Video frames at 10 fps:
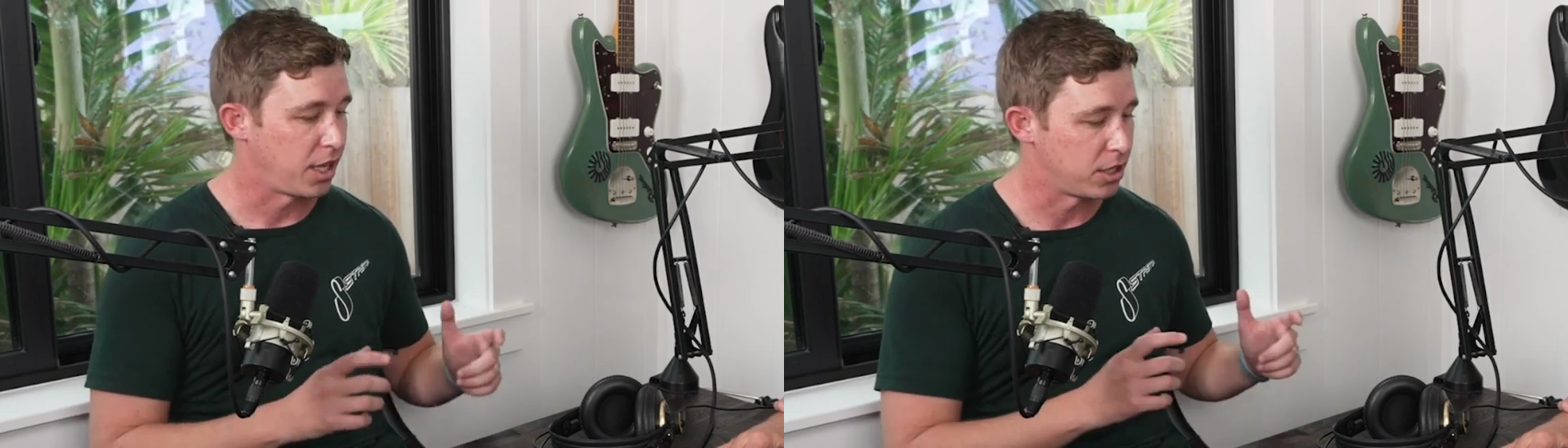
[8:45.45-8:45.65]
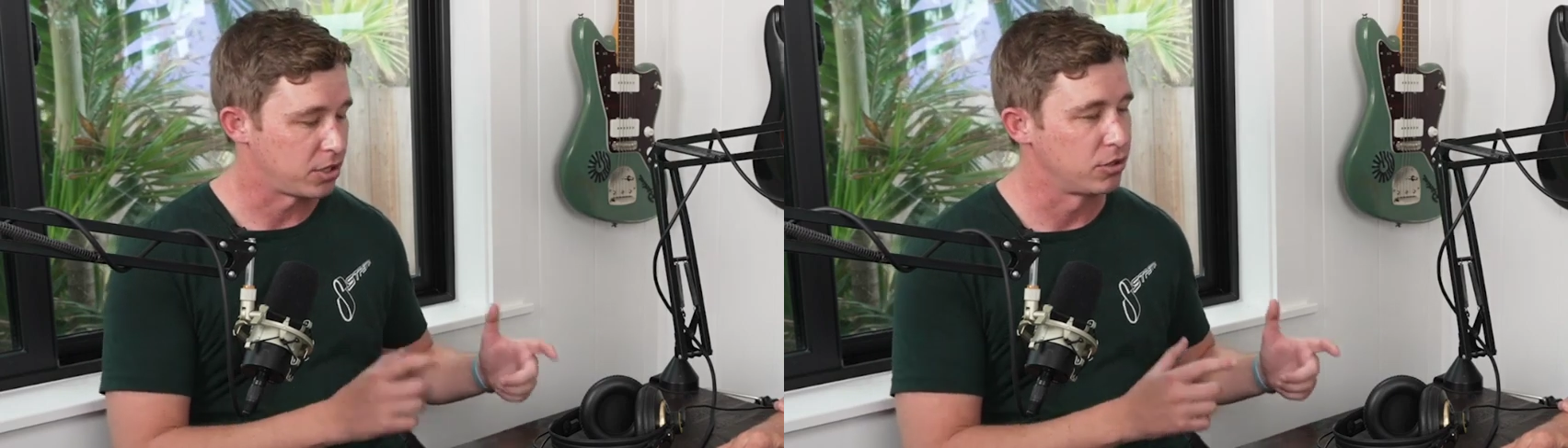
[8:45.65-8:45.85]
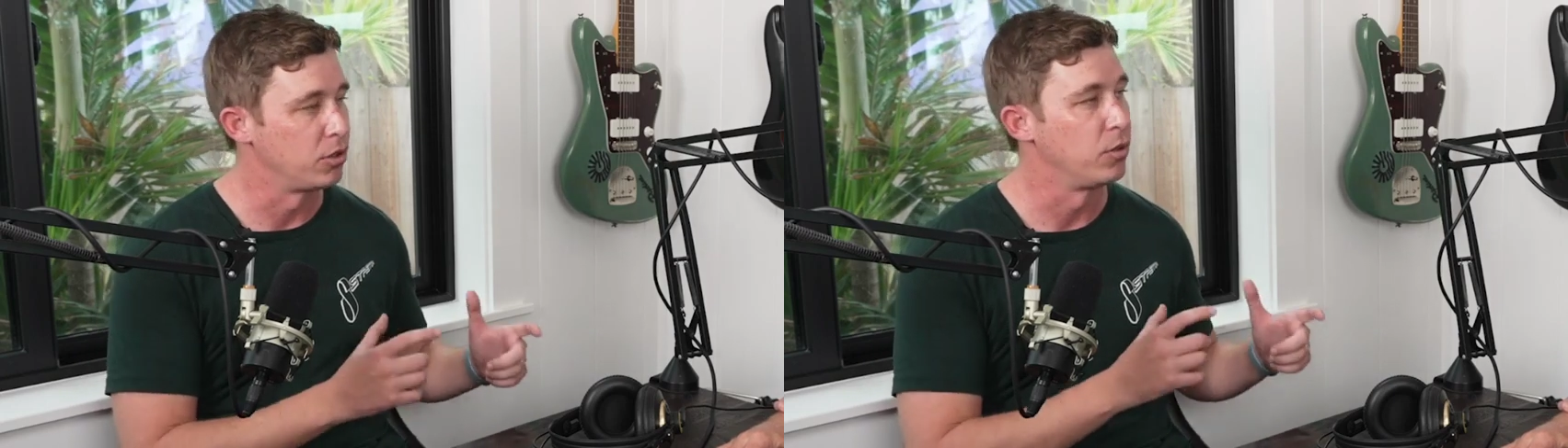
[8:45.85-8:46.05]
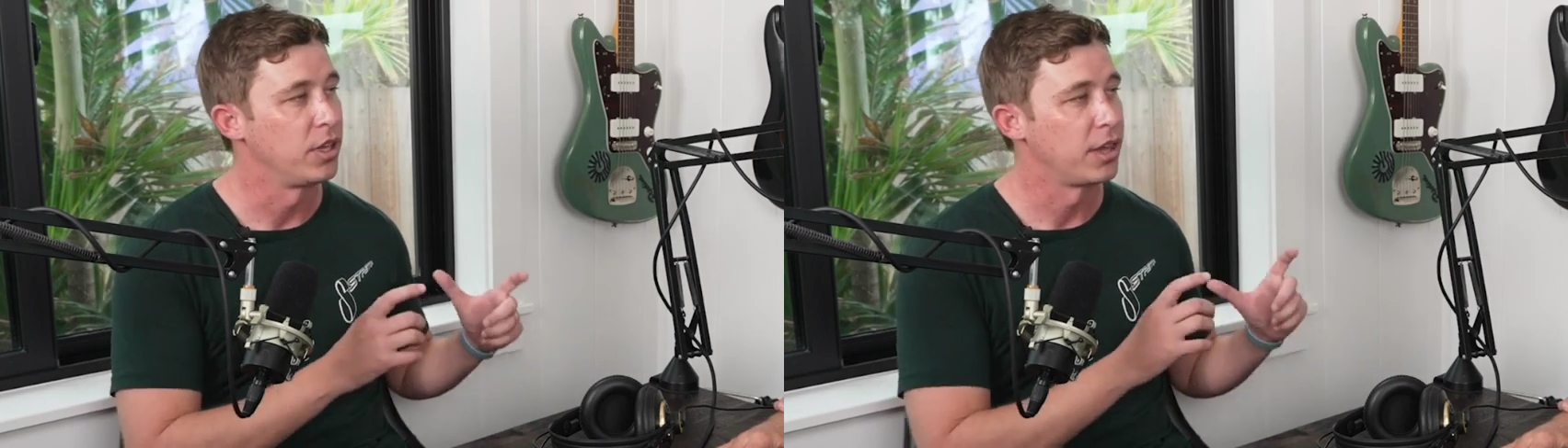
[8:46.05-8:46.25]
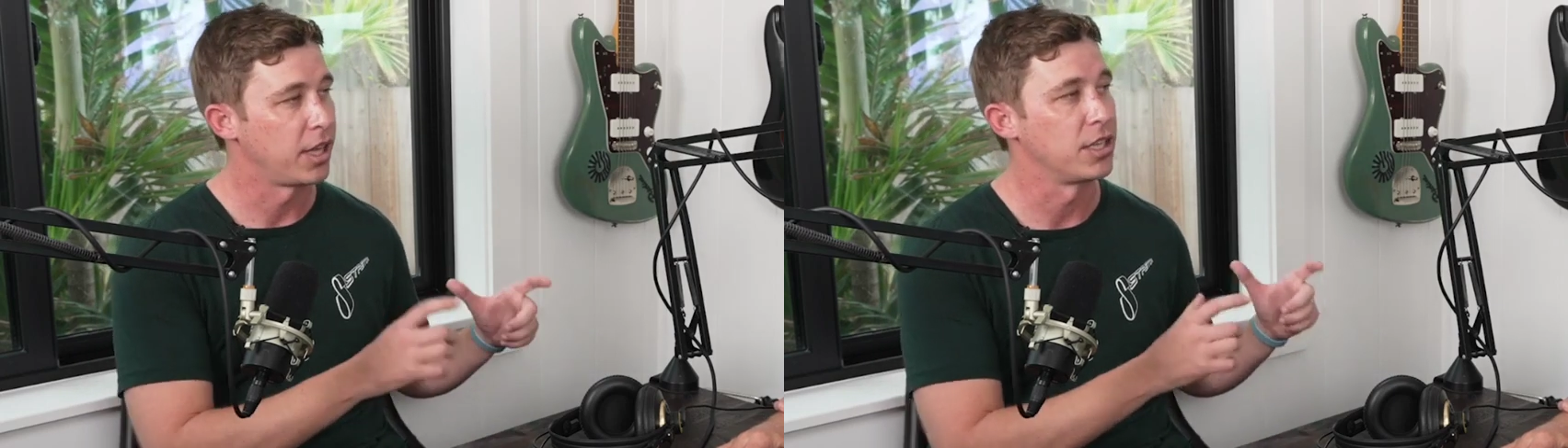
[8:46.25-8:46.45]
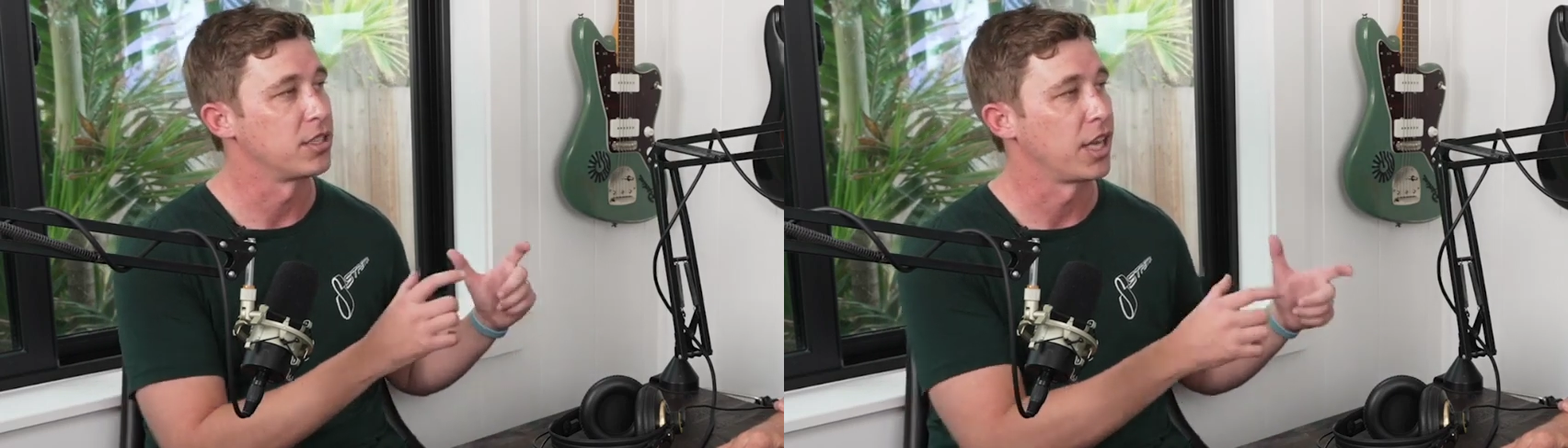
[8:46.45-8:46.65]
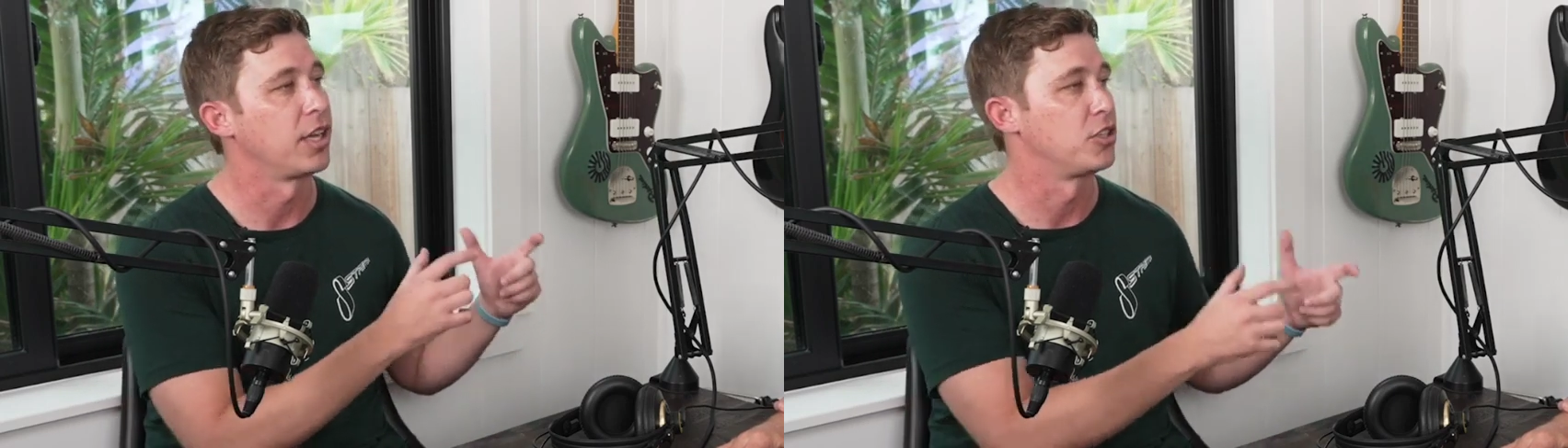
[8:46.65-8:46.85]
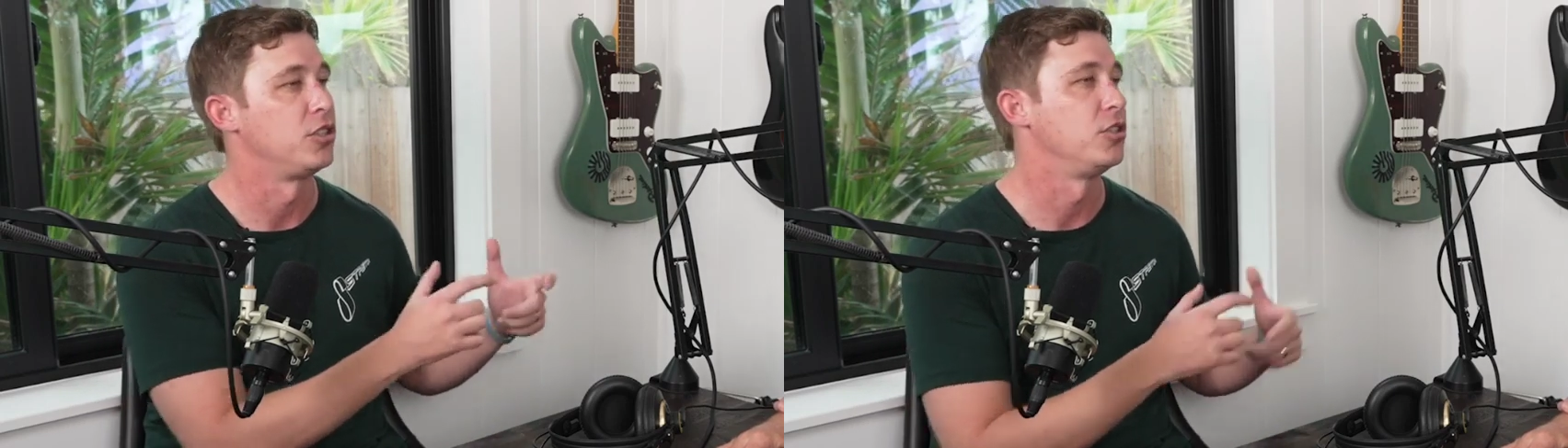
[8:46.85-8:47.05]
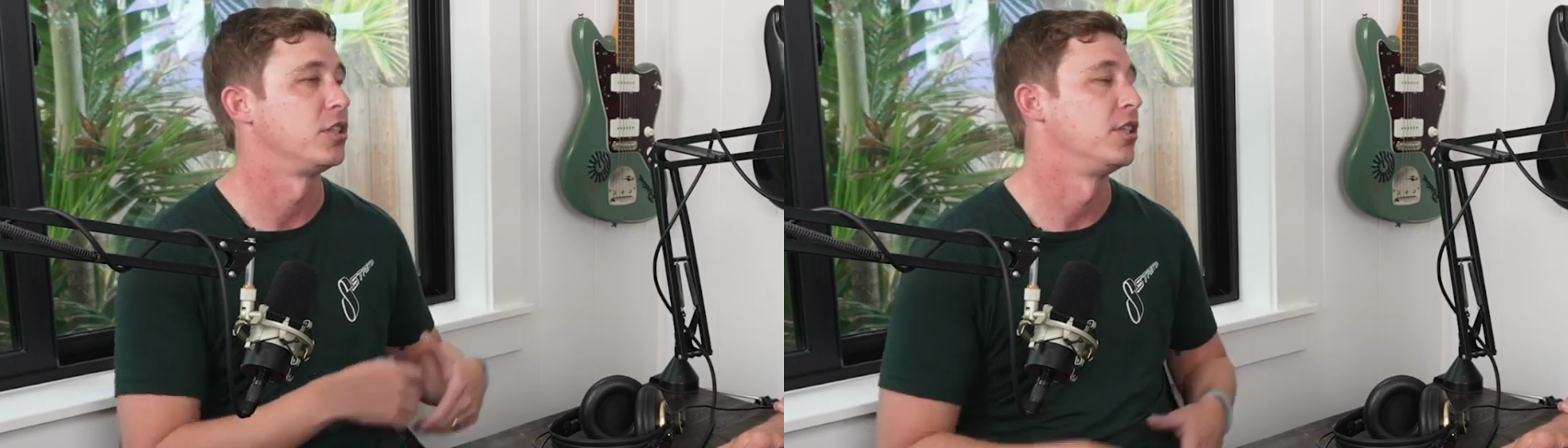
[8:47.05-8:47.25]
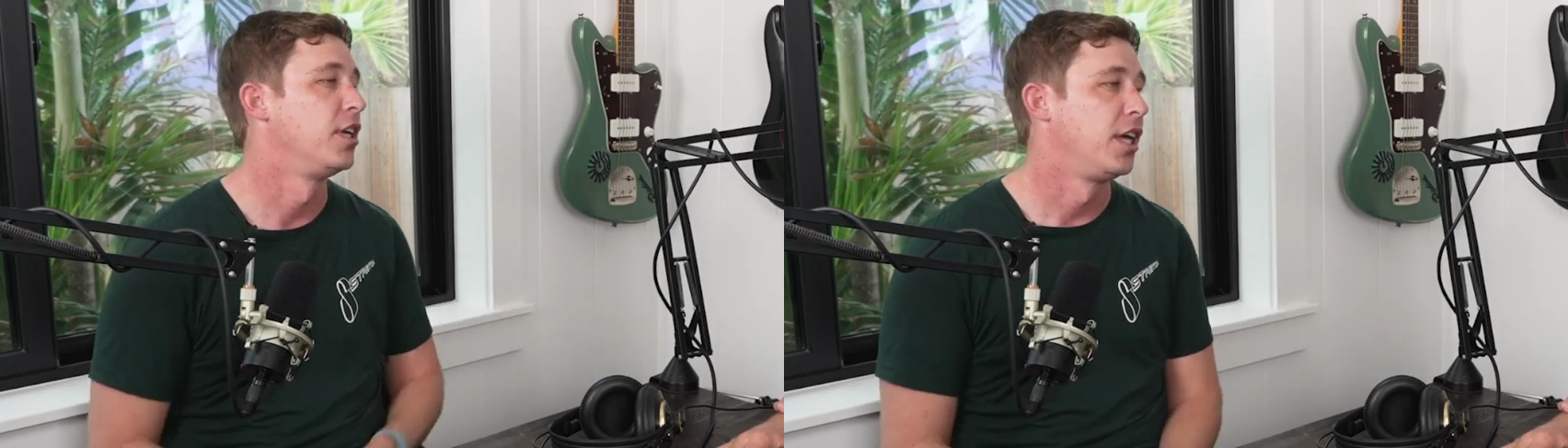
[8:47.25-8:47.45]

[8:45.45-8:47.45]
is through things like extrusion.